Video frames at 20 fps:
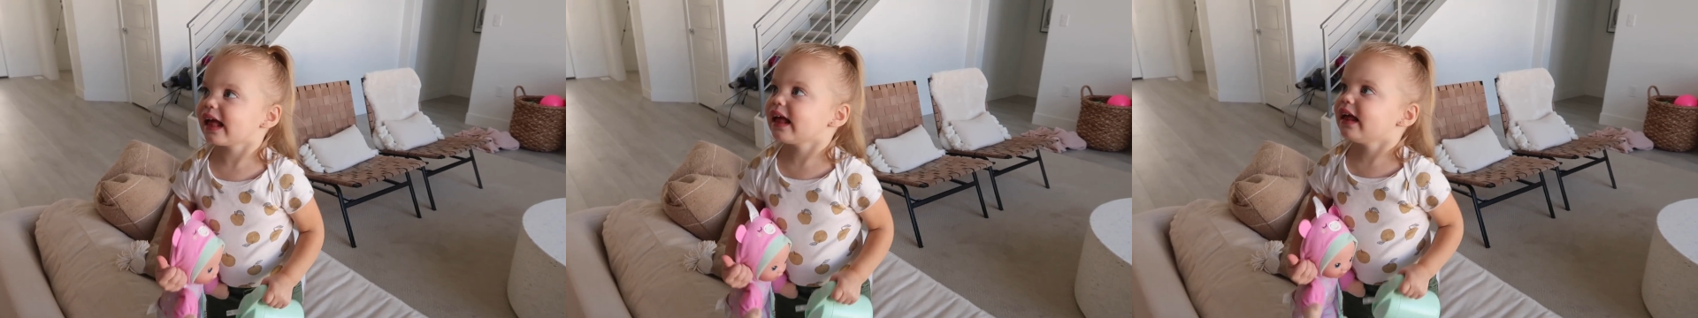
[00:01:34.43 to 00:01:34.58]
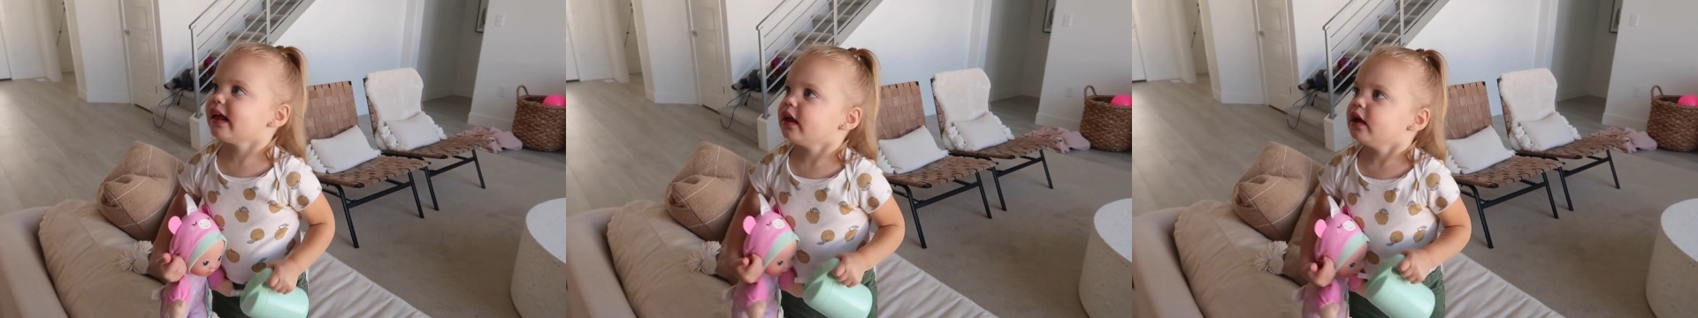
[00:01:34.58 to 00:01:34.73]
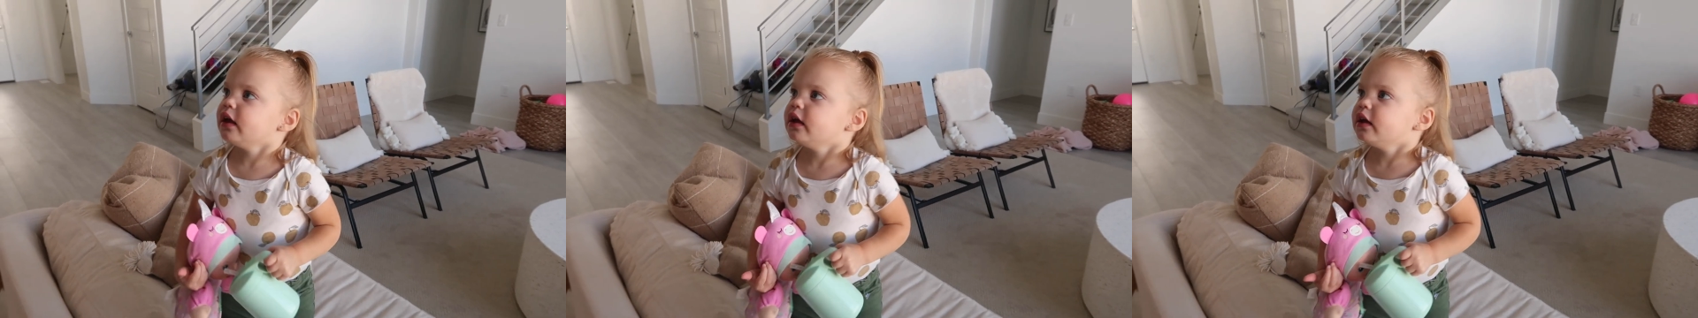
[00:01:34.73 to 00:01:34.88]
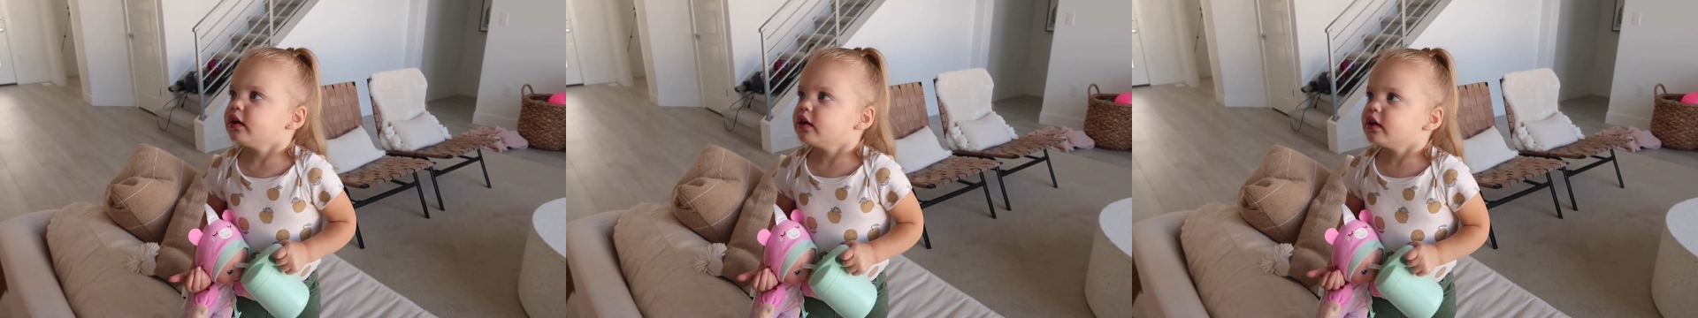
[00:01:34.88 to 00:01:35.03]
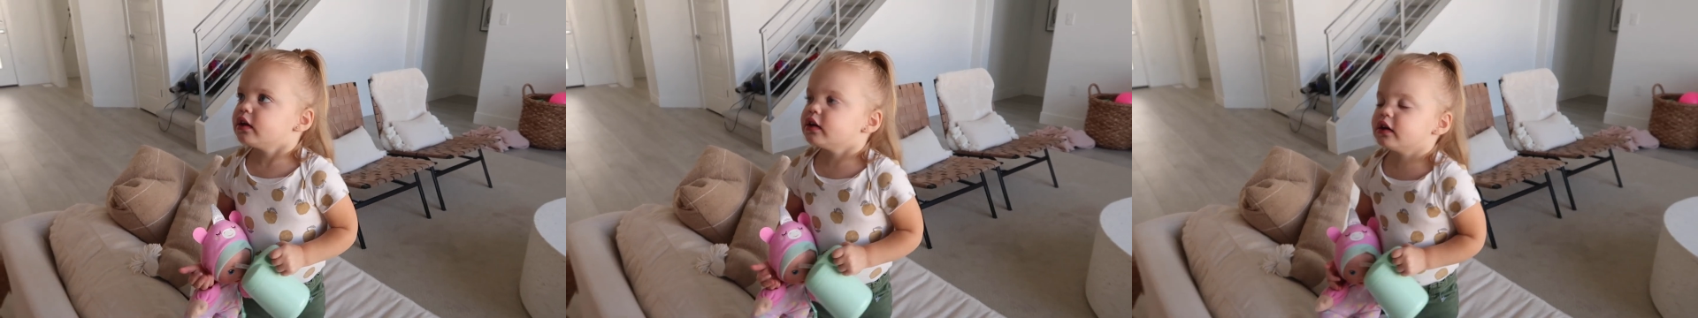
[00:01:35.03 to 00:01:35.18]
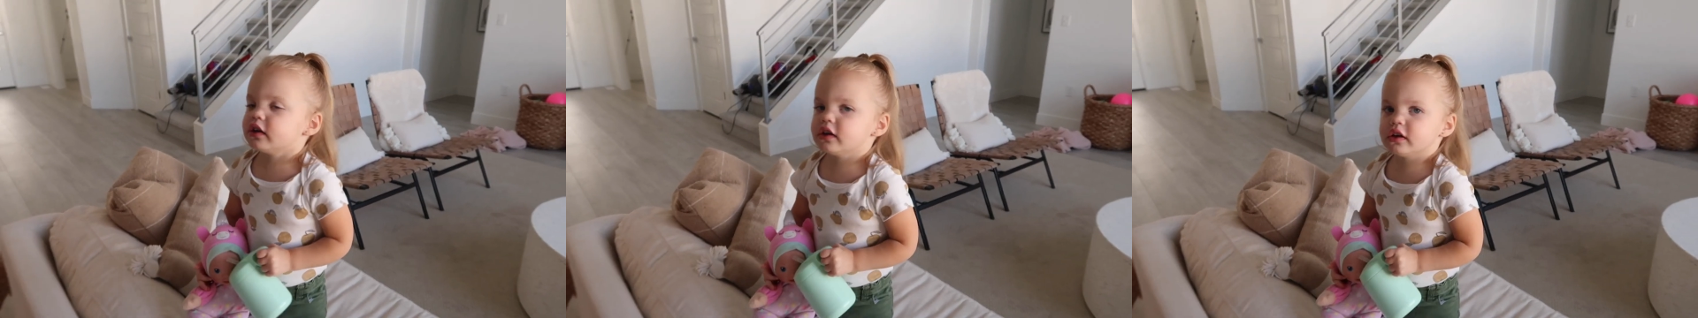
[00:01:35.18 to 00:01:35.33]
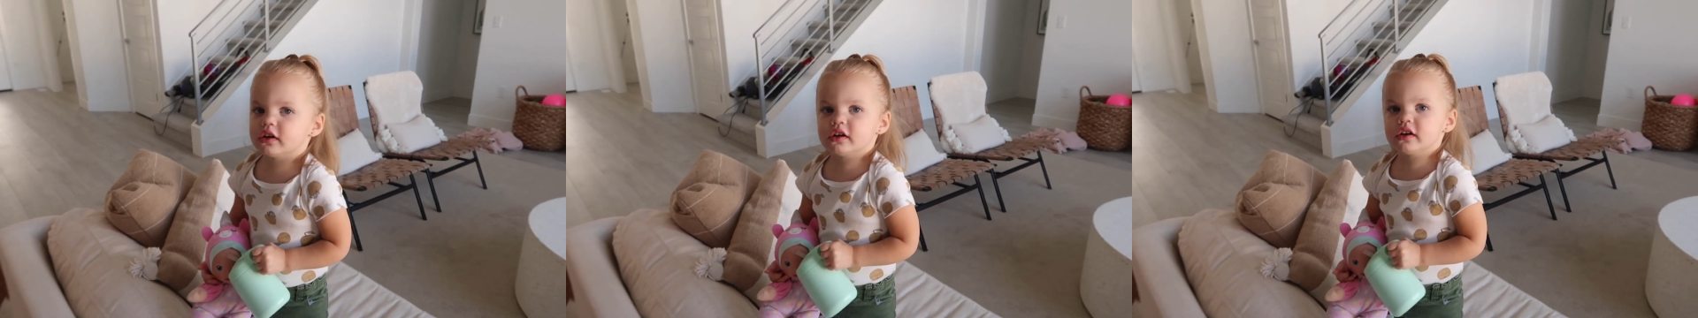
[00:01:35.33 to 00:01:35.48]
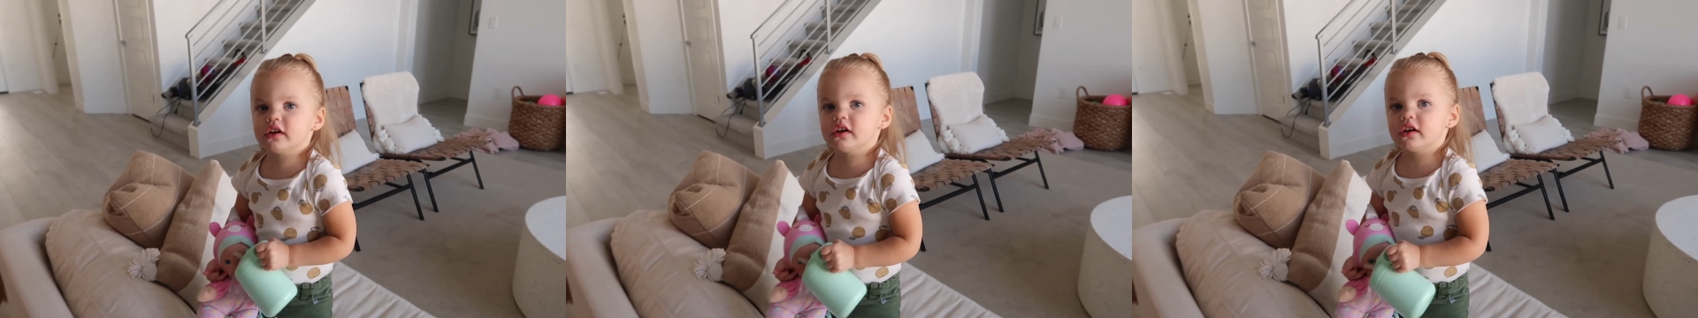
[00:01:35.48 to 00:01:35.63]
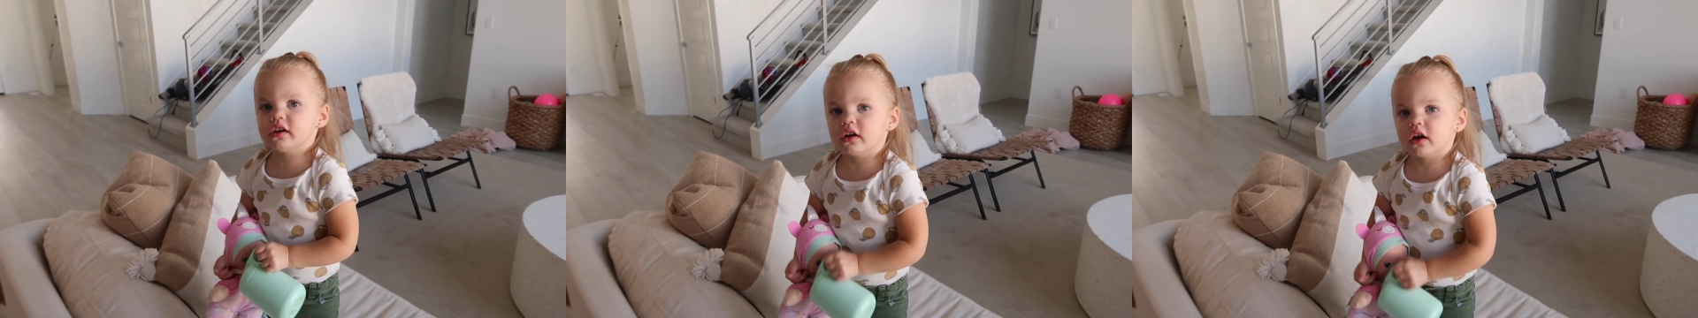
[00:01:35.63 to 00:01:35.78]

Oh, that's so good.